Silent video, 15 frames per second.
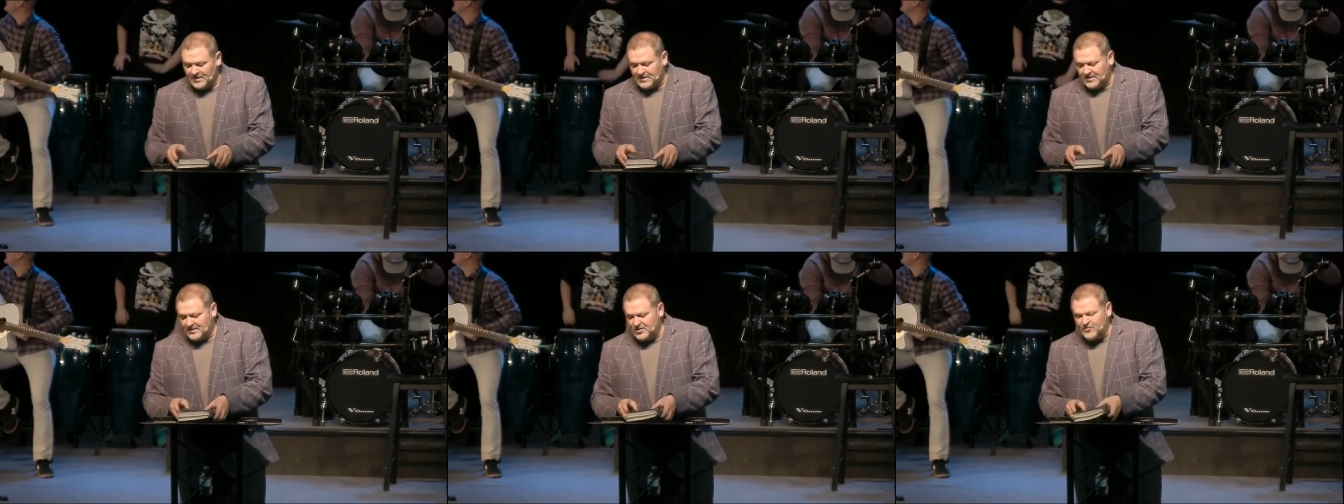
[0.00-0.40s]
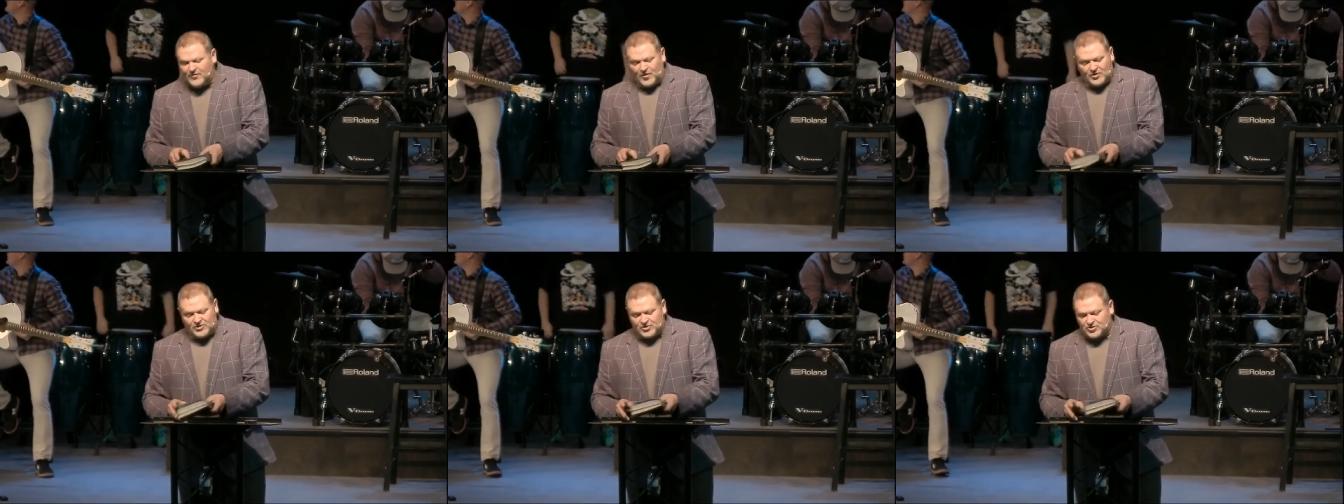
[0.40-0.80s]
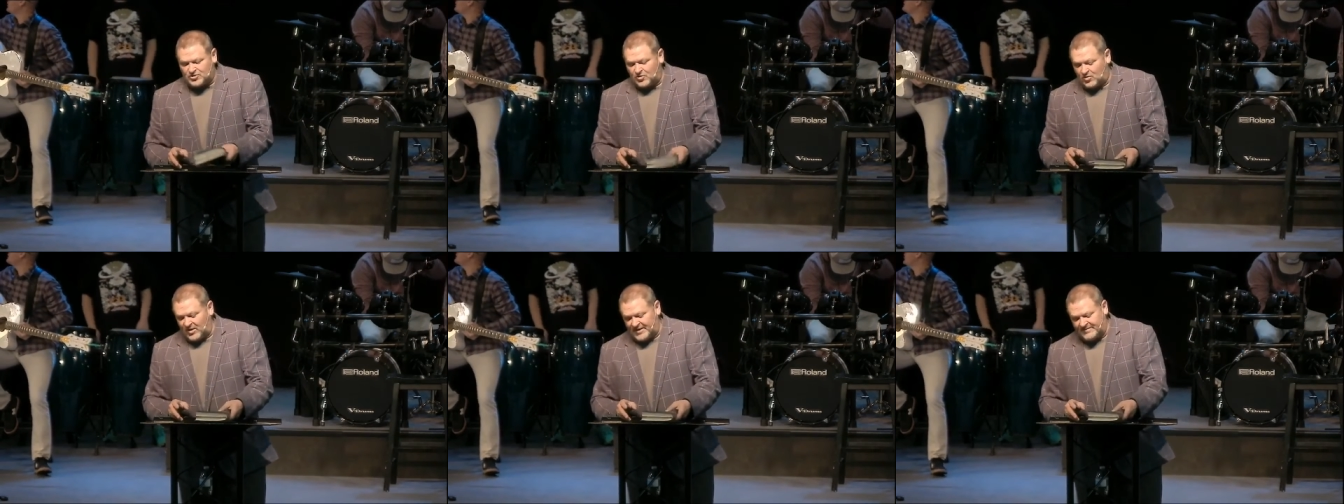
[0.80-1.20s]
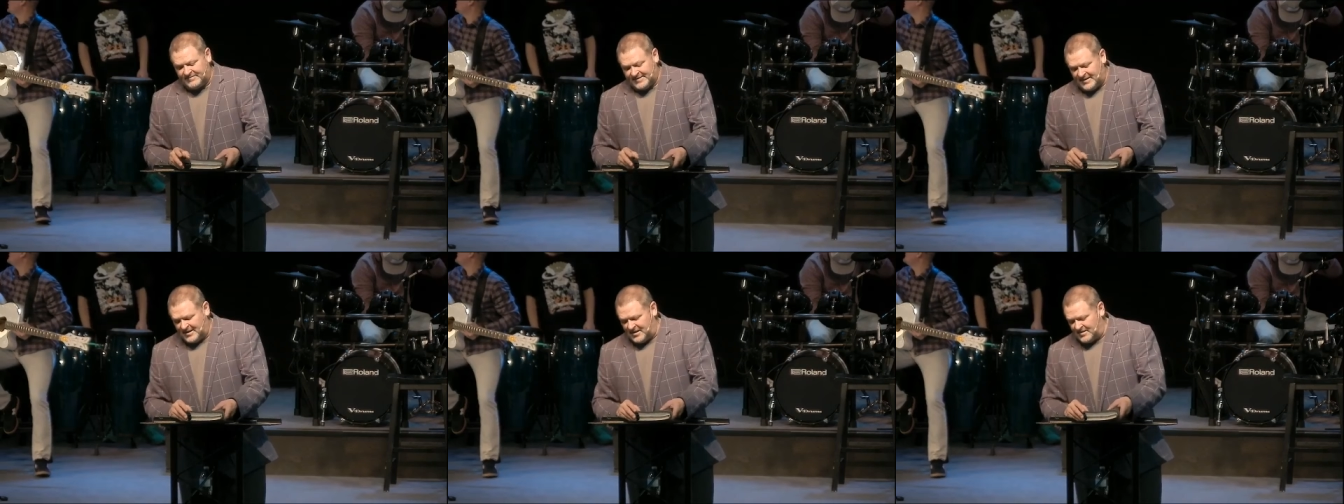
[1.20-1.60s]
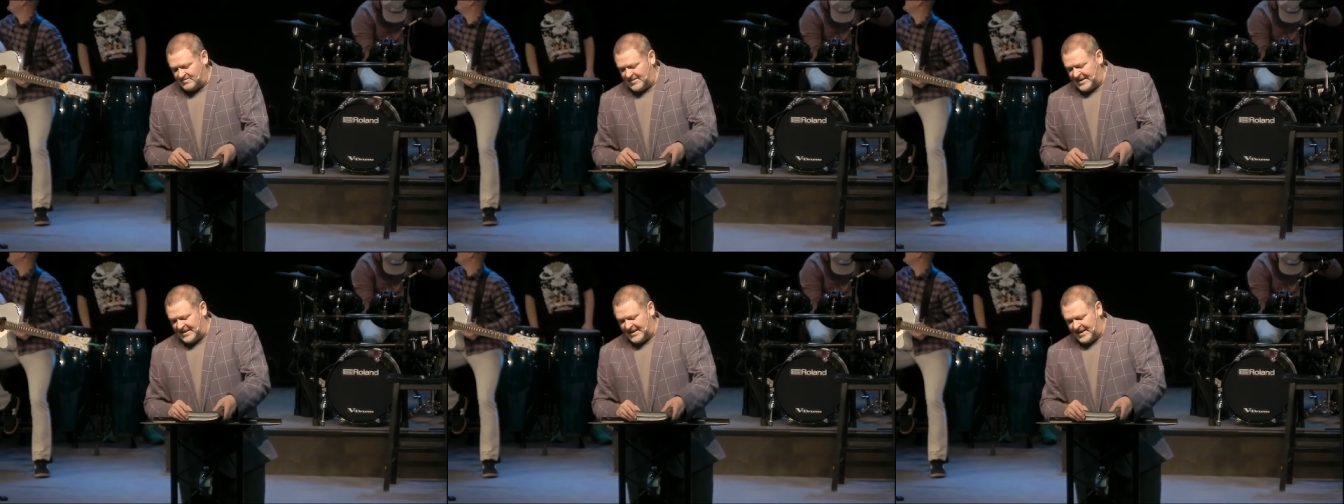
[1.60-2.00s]
you've heard the story. Oh
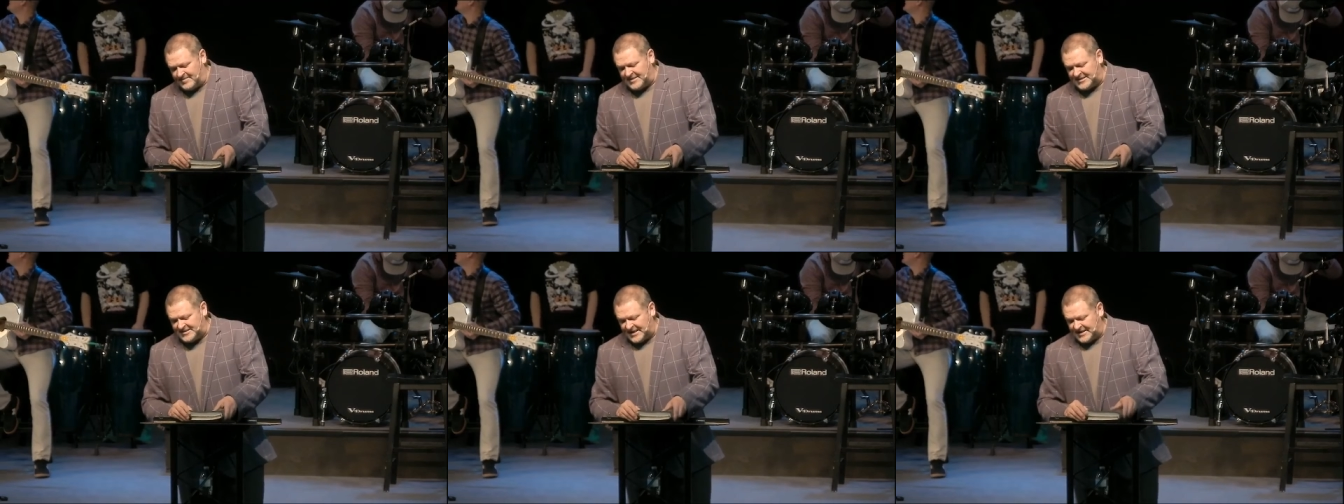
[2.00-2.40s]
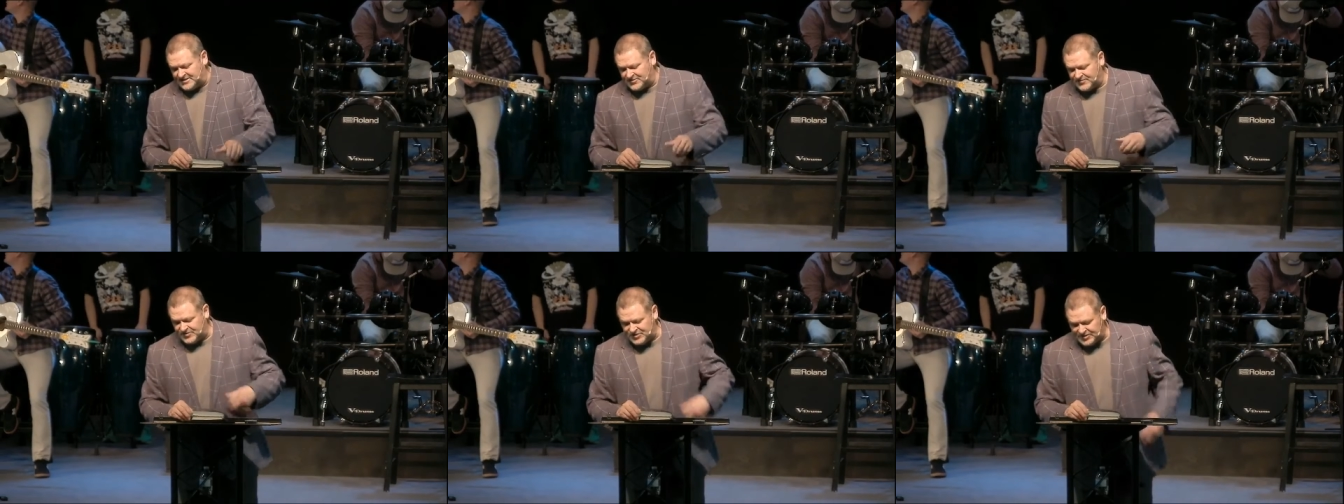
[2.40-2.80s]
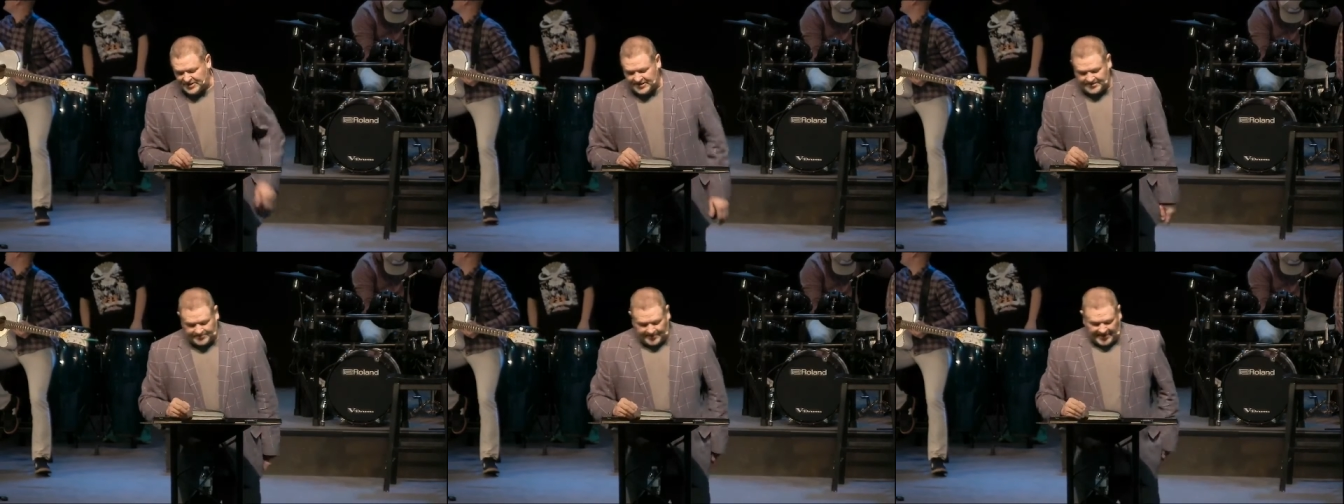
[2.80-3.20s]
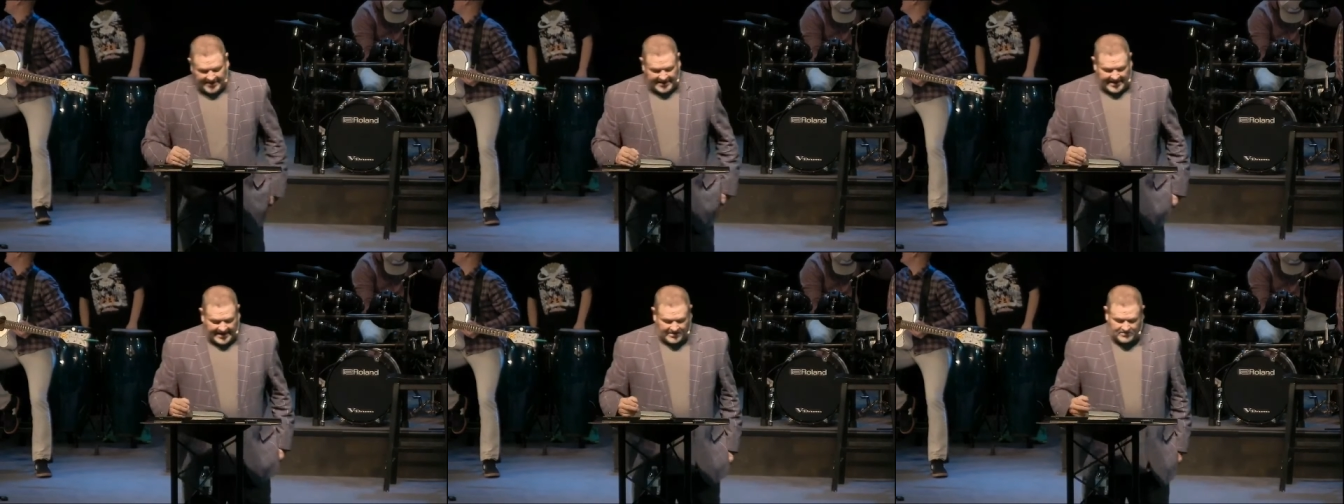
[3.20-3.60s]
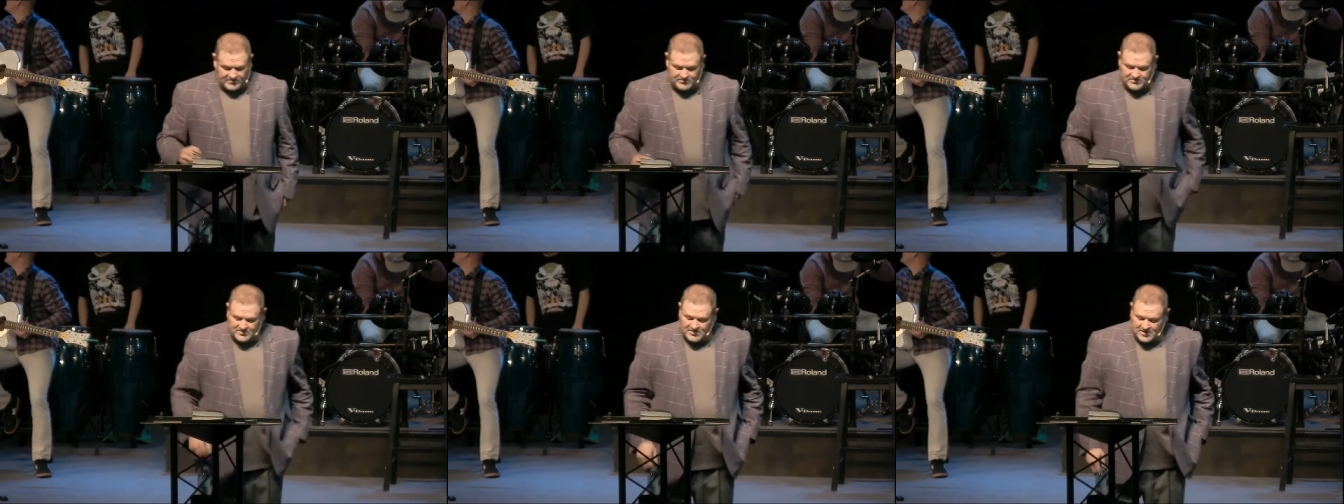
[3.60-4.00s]
man, how many times have you seen it played out?
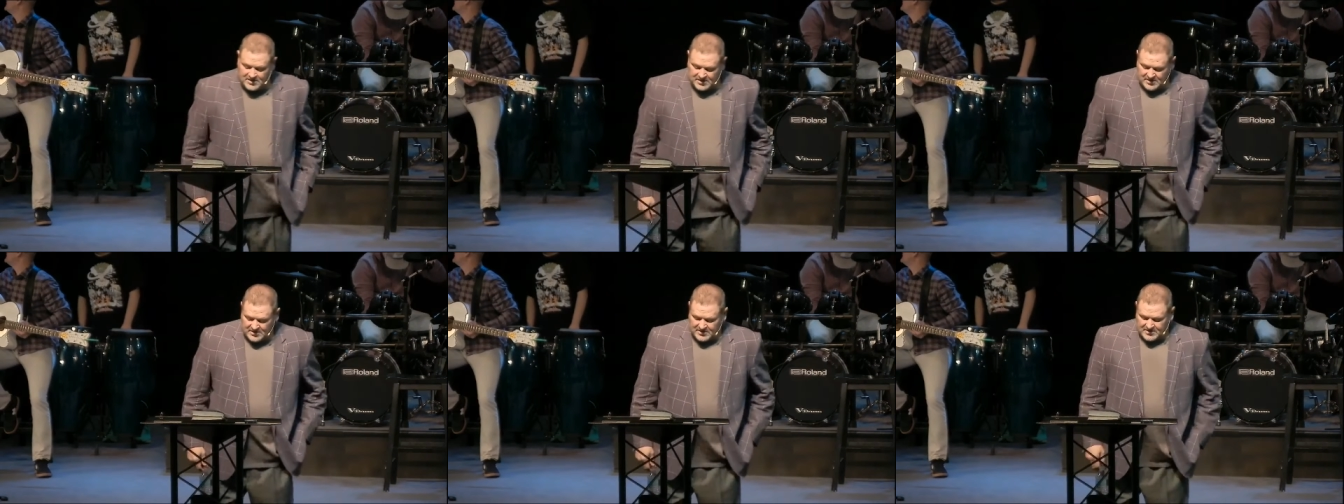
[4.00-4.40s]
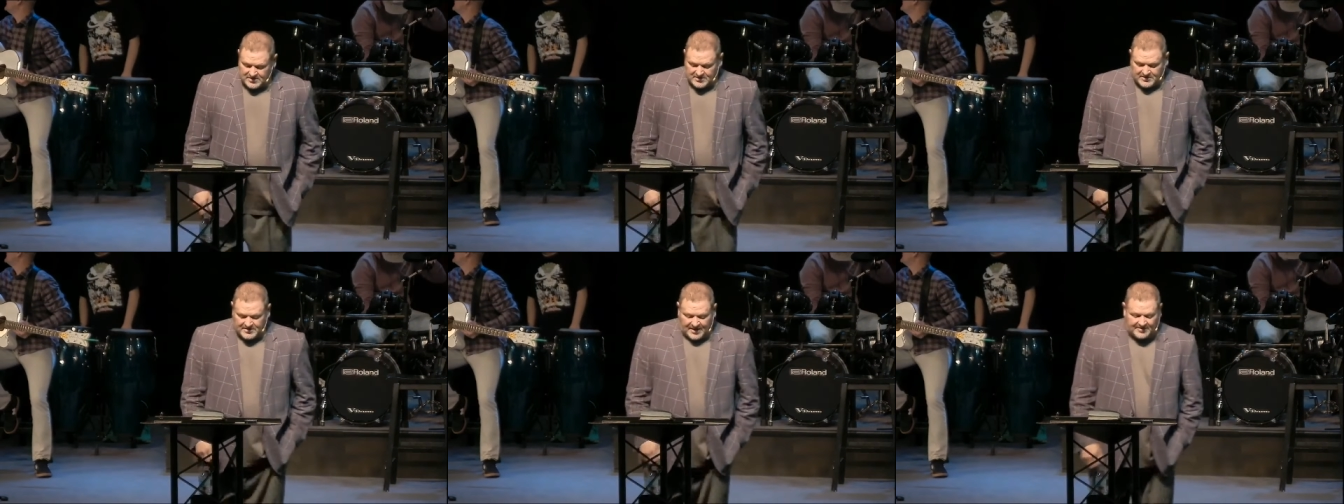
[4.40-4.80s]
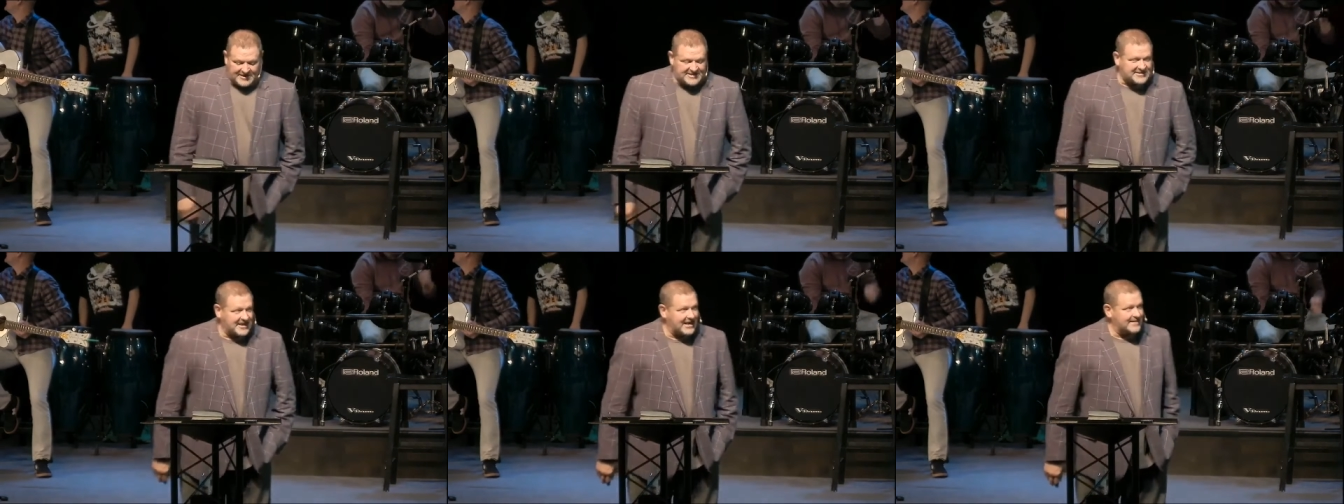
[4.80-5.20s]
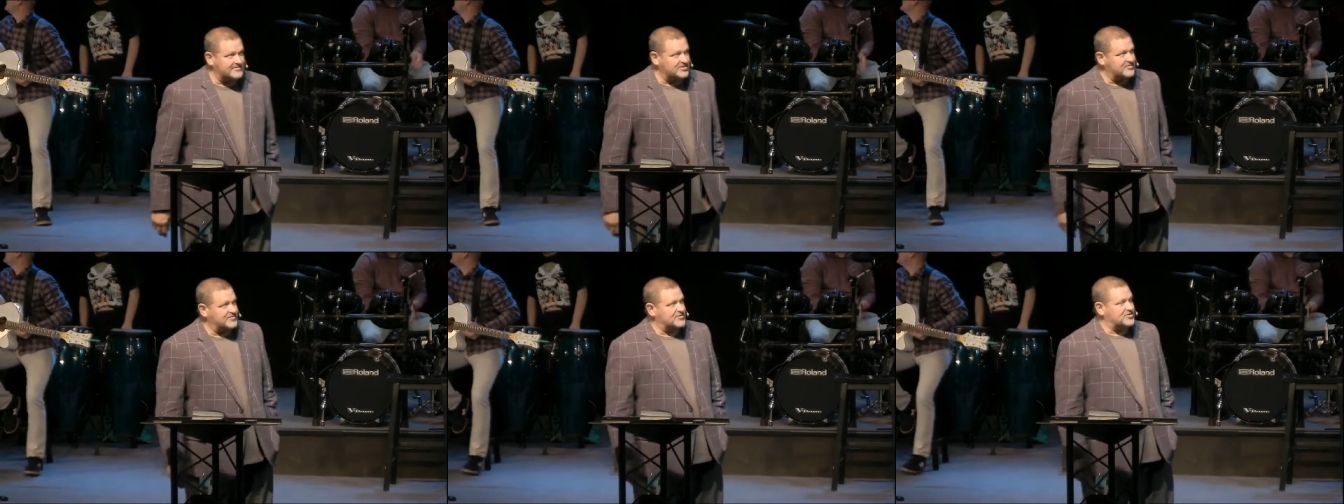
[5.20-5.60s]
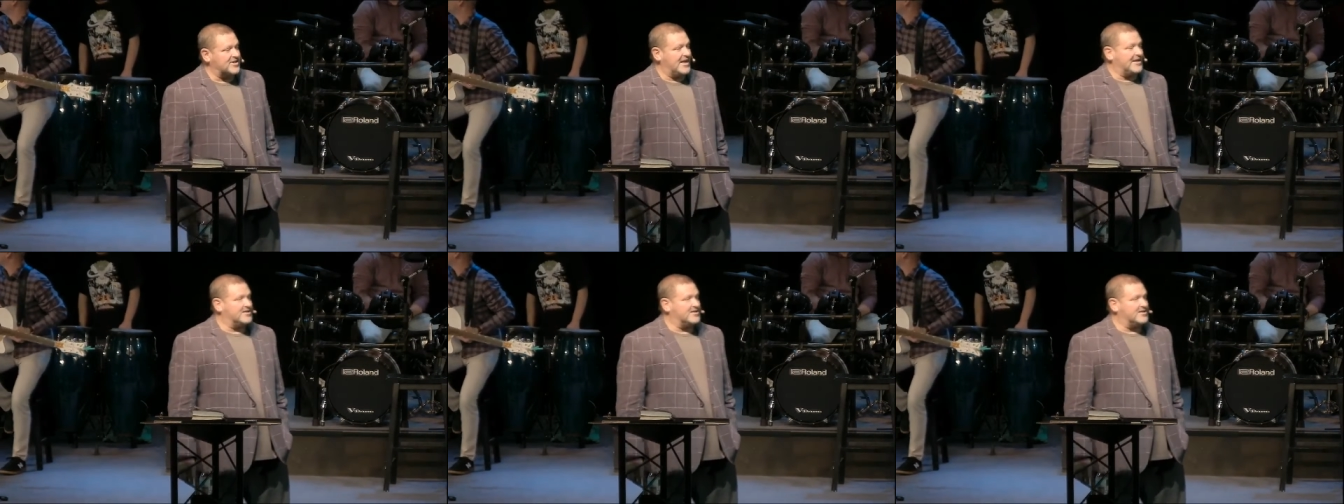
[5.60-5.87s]
How many times have you sang